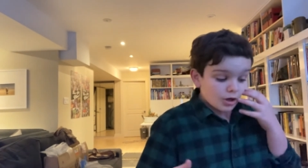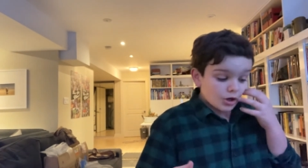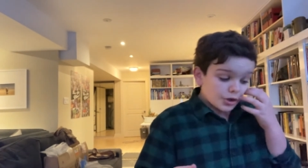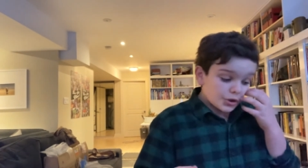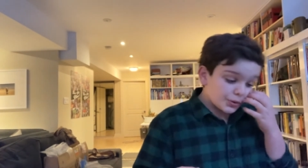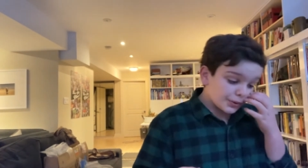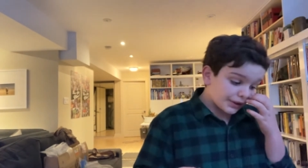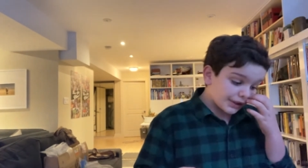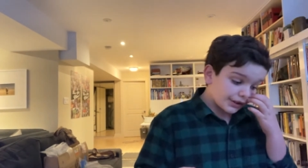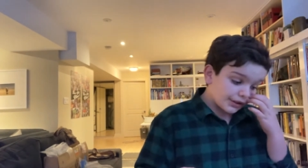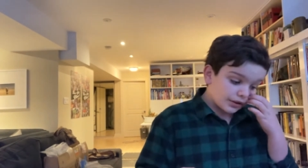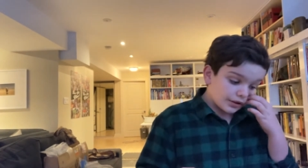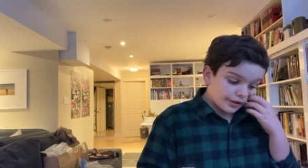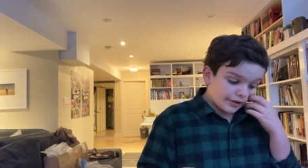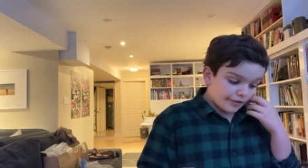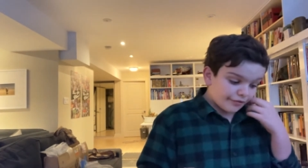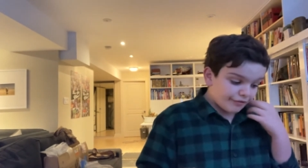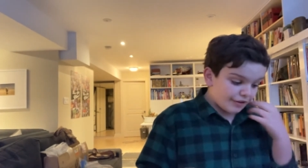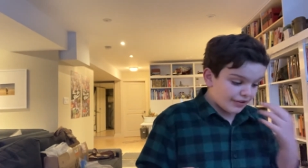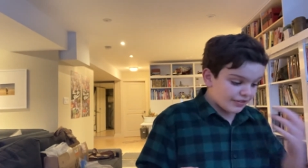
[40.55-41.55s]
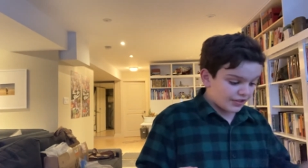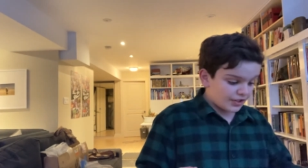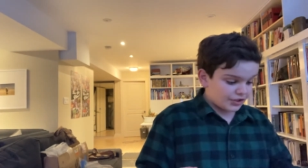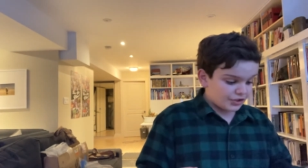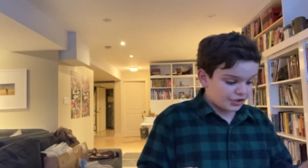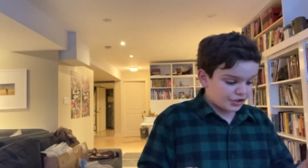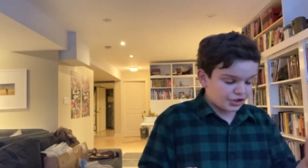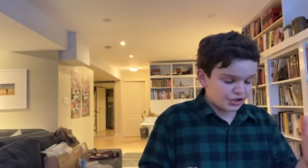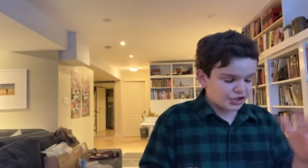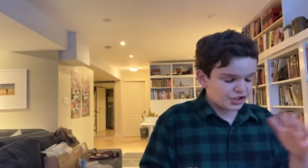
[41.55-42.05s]
You can find the
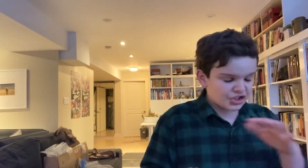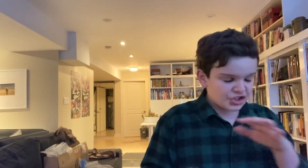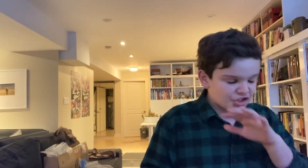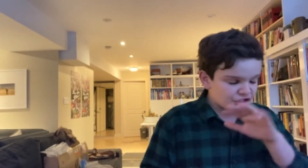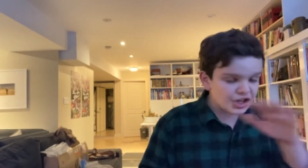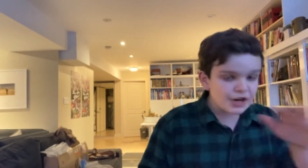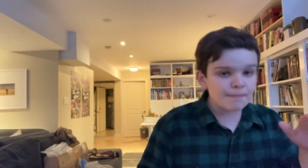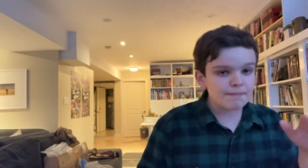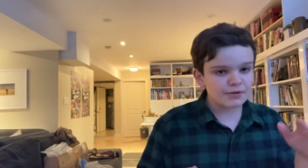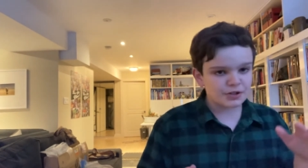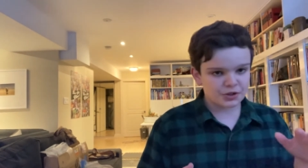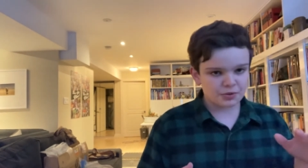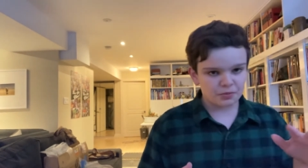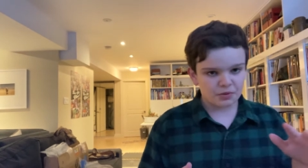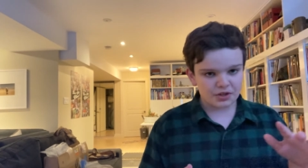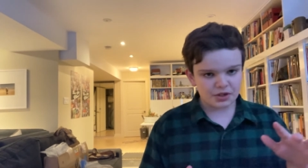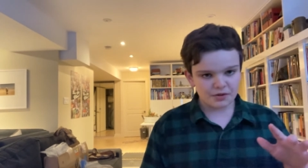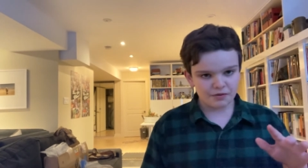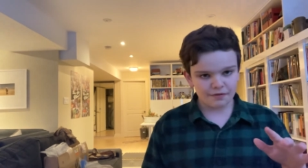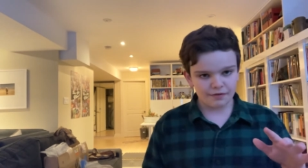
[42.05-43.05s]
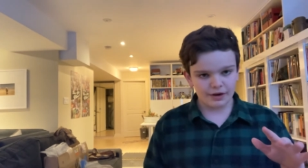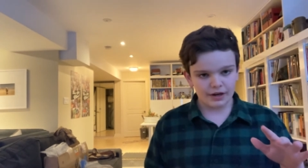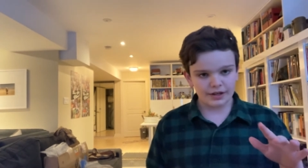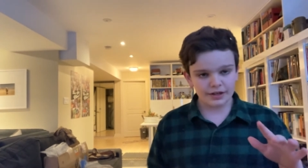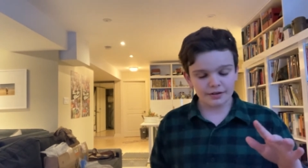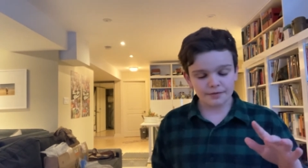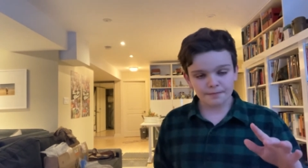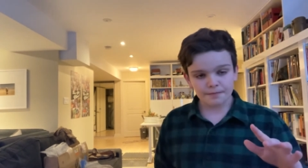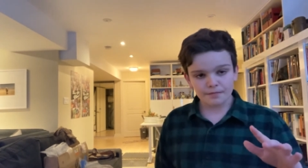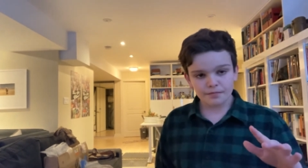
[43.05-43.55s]
cheapest one you find,